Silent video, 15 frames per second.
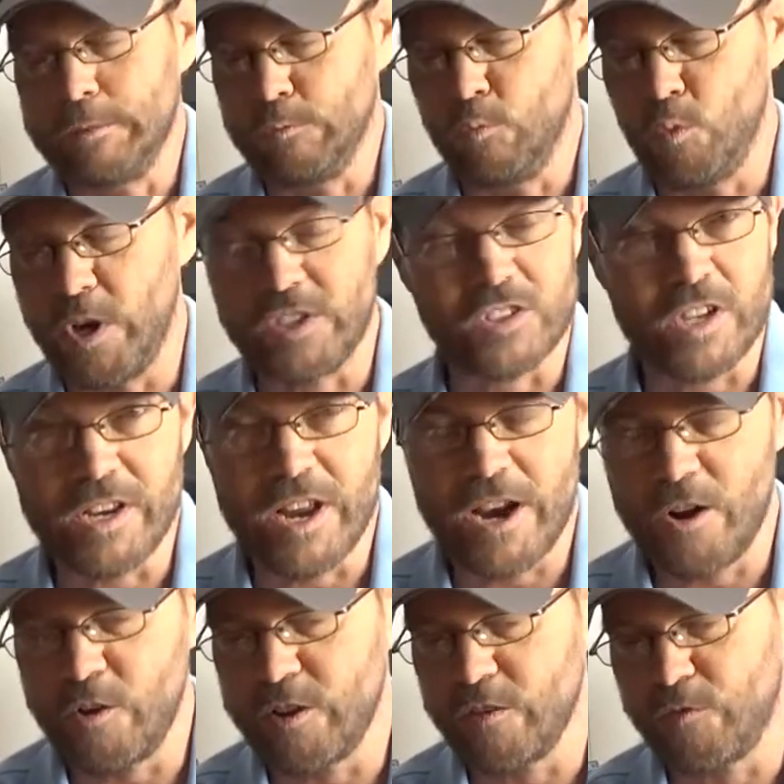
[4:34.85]
resting
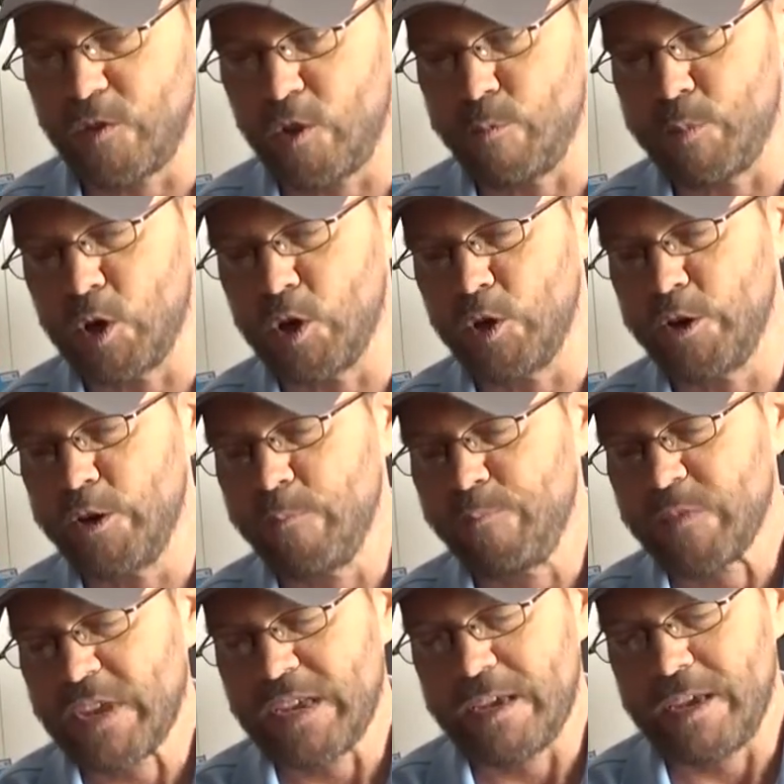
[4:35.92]
area for the bird
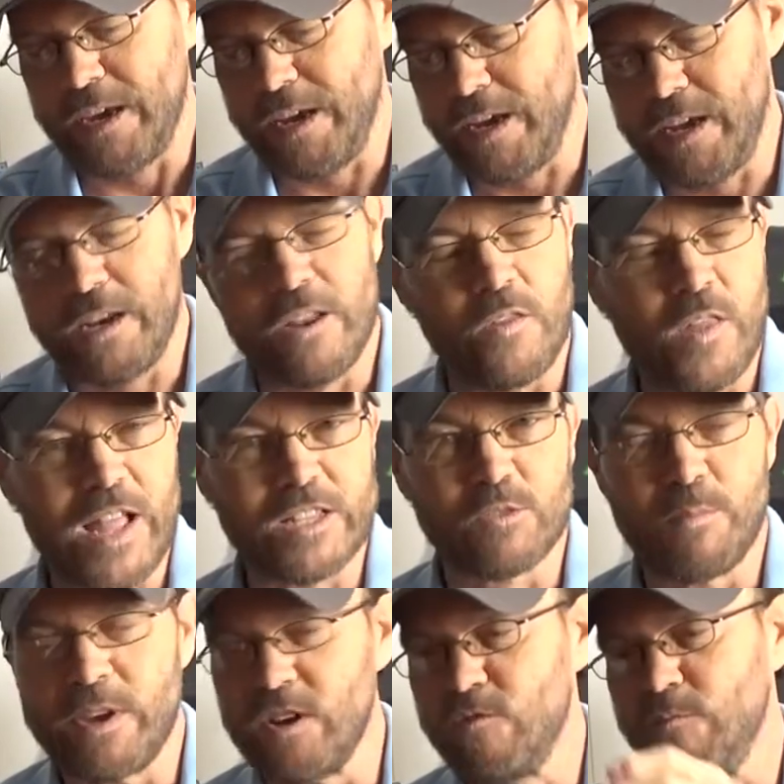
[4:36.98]
and that's
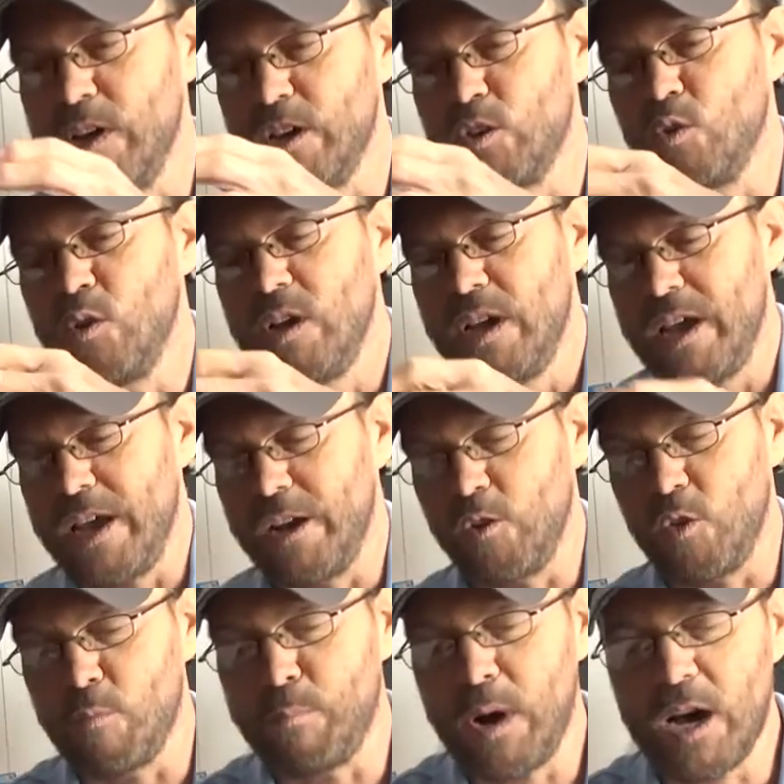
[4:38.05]
made of metal and on
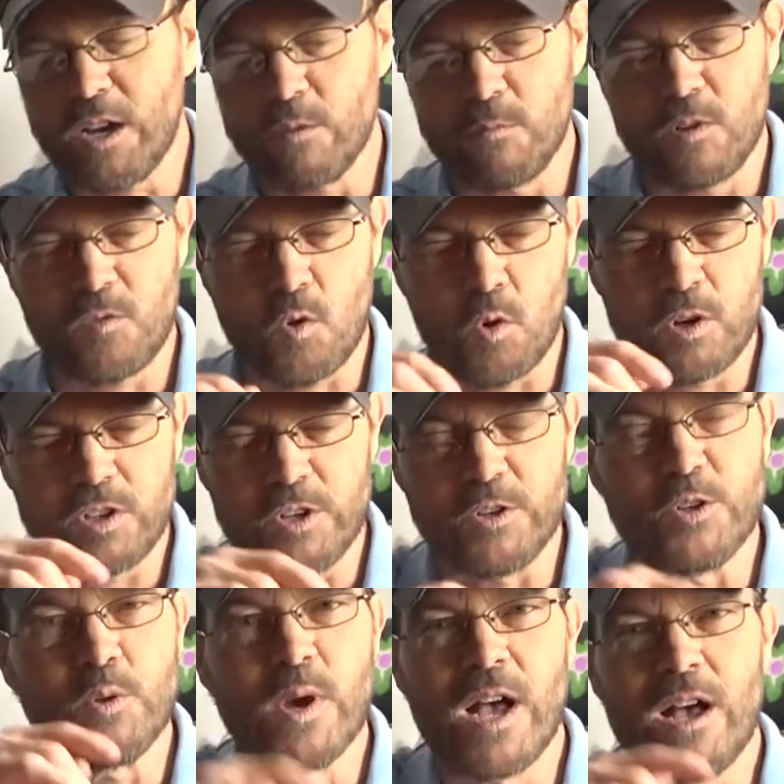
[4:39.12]
the bottom of course you
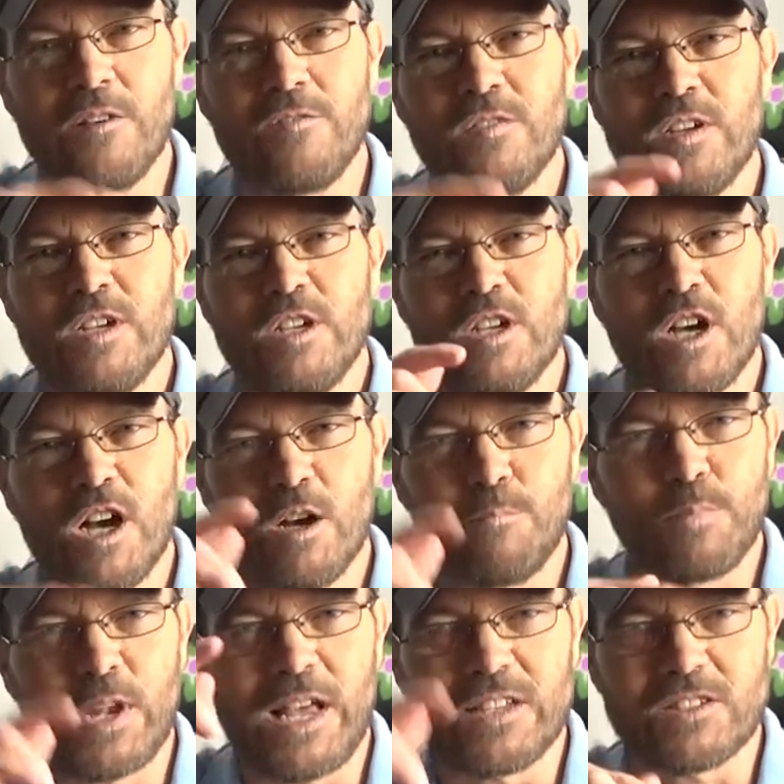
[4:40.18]
do have uh,
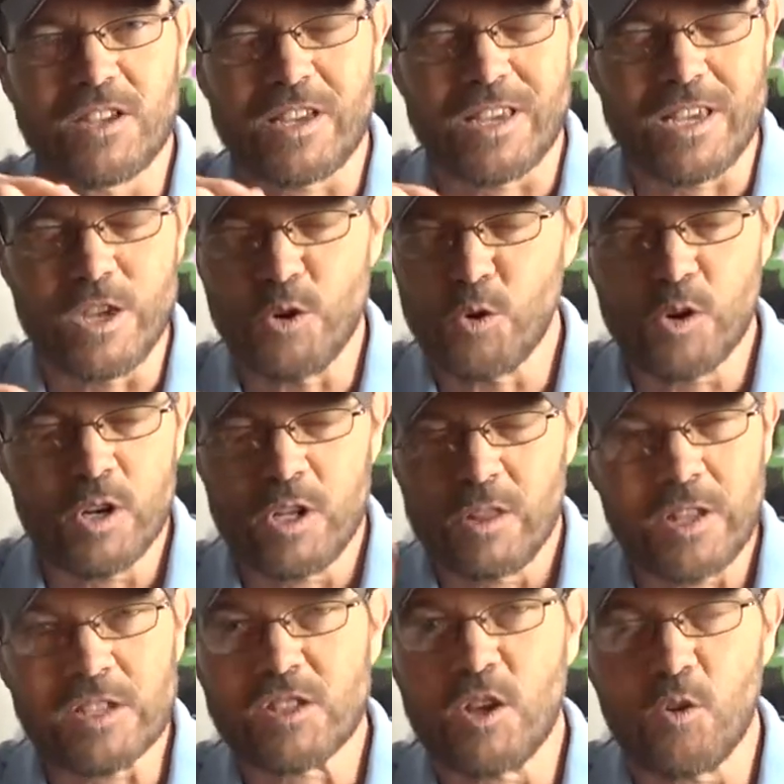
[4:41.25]
plastic here
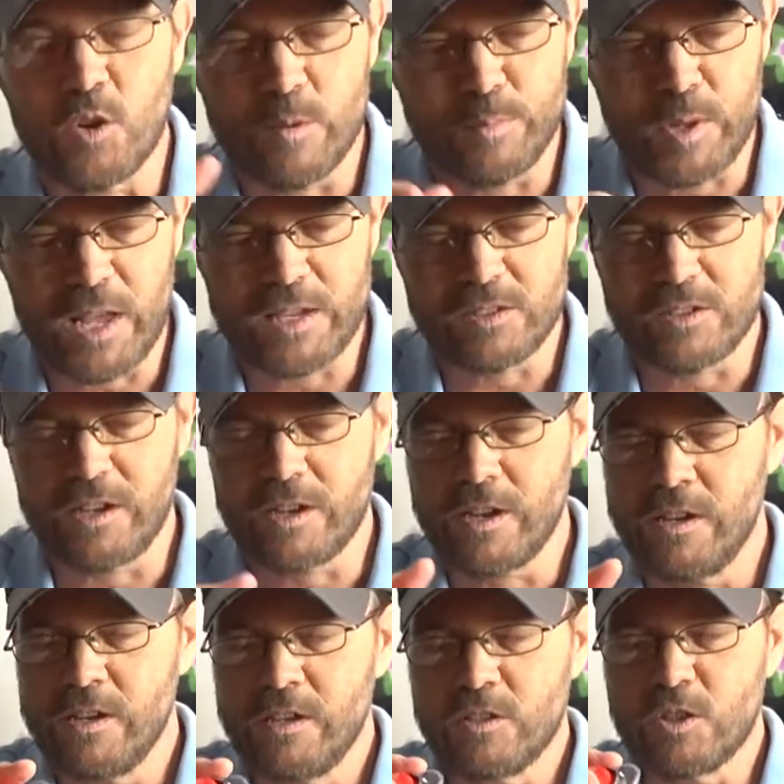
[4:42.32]
that's the only plastic
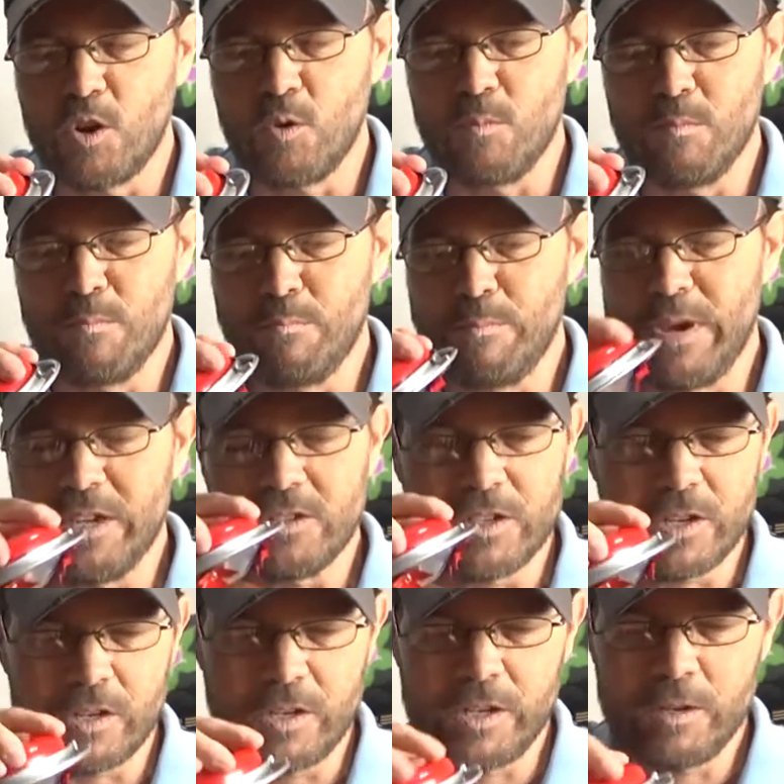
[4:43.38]
so
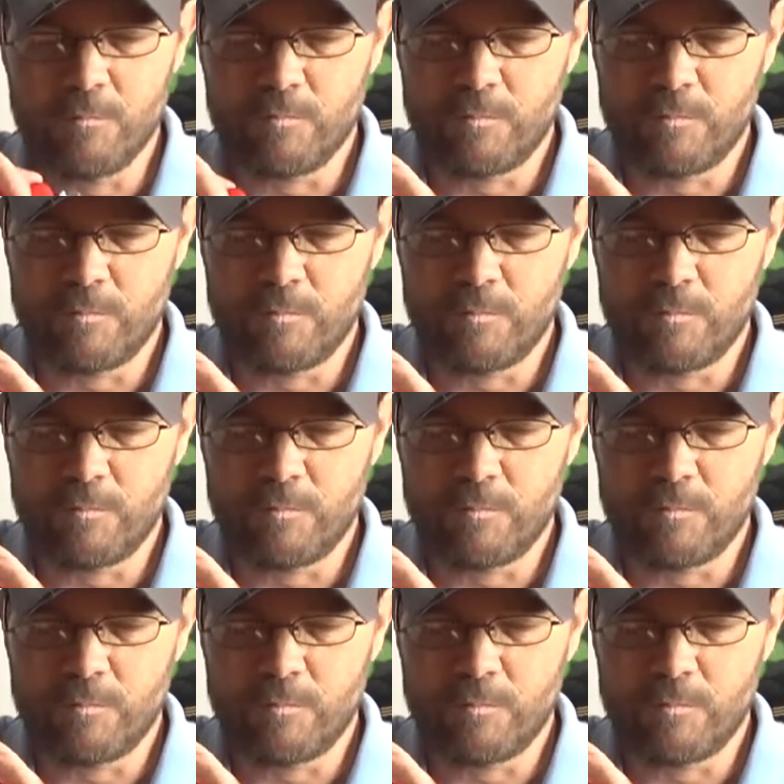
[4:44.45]
basically